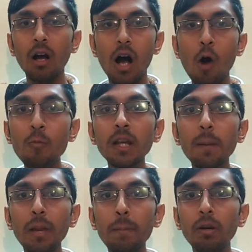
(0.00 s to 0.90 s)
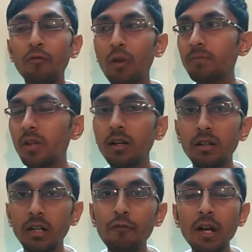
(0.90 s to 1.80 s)
How many people from
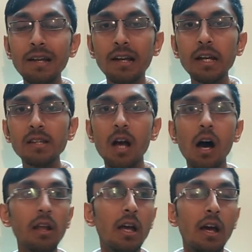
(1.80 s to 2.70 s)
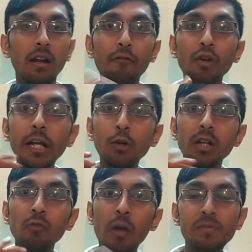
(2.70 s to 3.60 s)
the different links are referring to
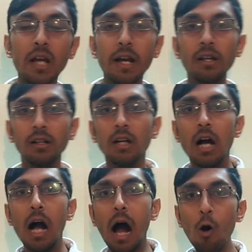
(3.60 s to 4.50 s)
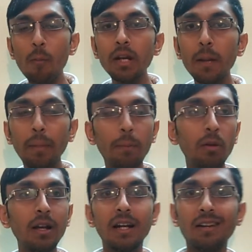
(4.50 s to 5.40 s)
that website? How many
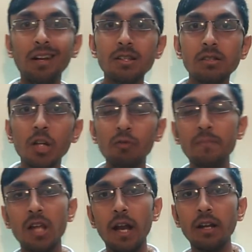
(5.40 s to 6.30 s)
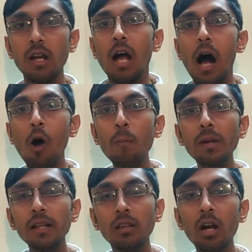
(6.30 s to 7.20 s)
people trust that website? How
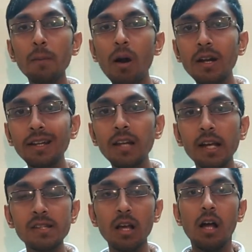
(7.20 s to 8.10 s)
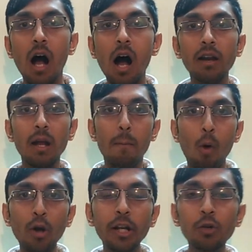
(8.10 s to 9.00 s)
many third-party links are
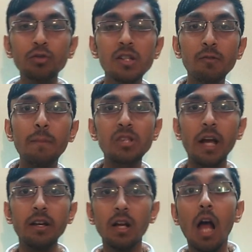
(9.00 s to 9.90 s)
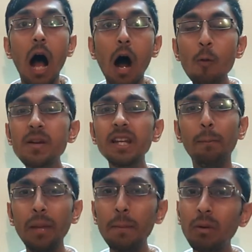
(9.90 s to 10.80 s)
pointing to this website? How many
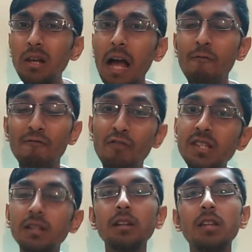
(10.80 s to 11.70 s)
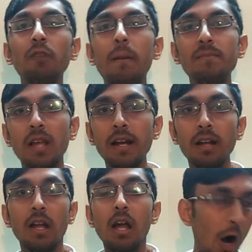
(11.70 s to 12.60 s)
people have visited that
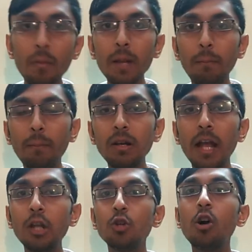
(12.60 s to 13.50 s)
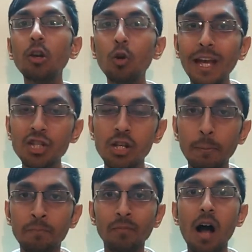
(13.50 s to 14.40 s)
website? How many people in your
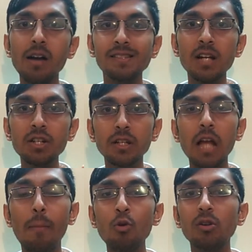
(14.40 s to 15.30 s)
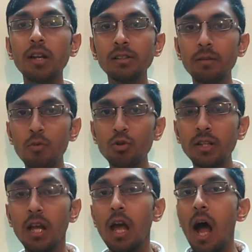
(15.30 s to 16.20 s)
location are searching about Narendra
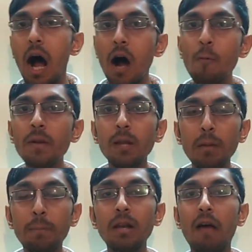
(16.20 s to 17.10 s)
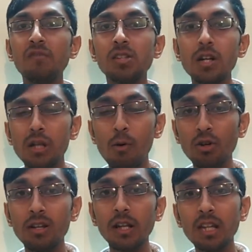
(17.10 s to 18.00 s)
Modi? How many people have searched
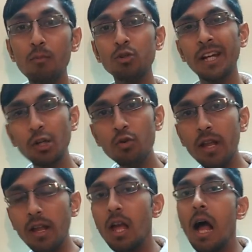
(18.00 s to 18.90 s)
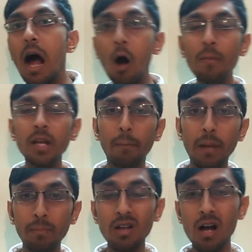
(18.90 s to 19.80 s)
about Narendra Modi today? How many
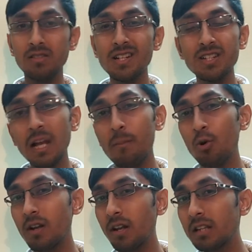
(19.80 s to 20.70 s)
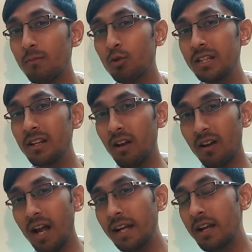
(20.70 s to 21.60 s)
people are searching about Narendra Modi
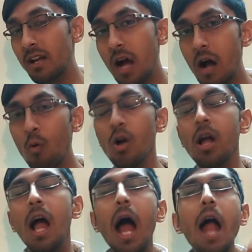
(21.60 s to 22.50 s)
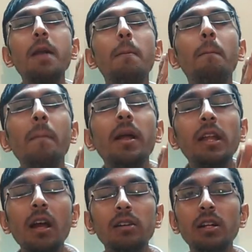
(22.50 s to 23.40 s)
right now? And
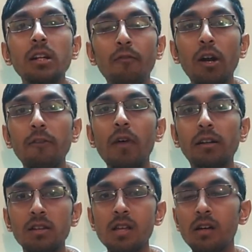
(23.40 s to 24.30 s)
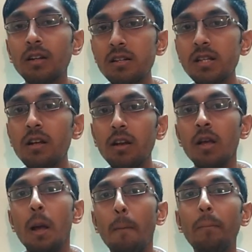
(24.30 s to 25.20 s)
many other different factors are considered
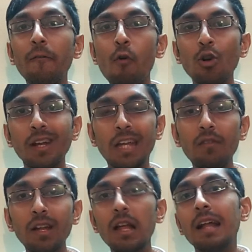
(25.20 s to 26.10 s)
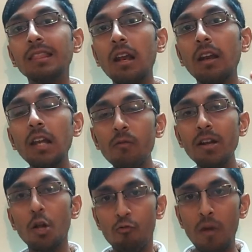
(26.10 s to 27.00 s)
before giving the
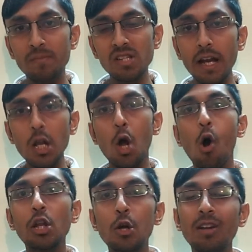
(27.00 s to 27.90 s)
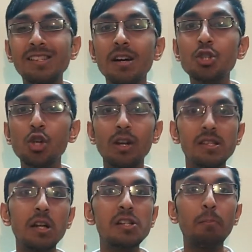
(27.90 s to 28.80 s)
relevant website on your search
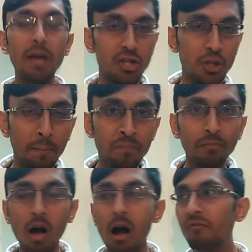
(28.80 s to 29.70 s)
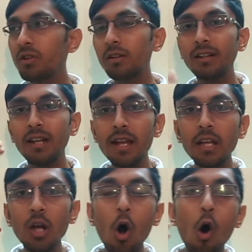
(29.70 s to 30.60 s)
results page. After
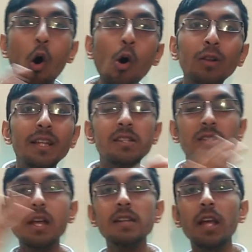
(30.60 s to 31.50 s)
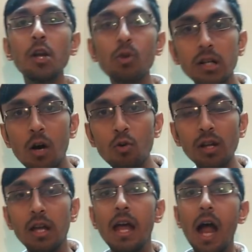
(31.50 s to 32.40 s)
taking all these things into
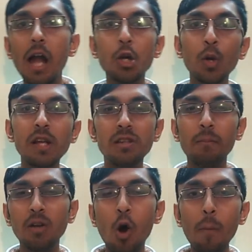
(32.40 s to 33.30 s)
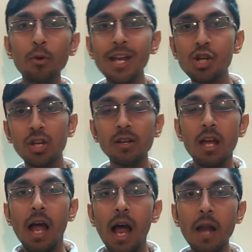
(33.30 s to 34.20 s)
account and doing some
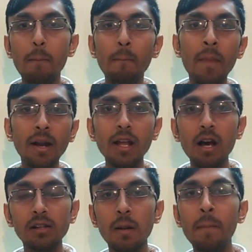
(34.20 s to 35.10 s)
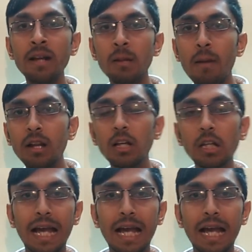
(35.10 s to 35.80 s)
computation and many other mathematical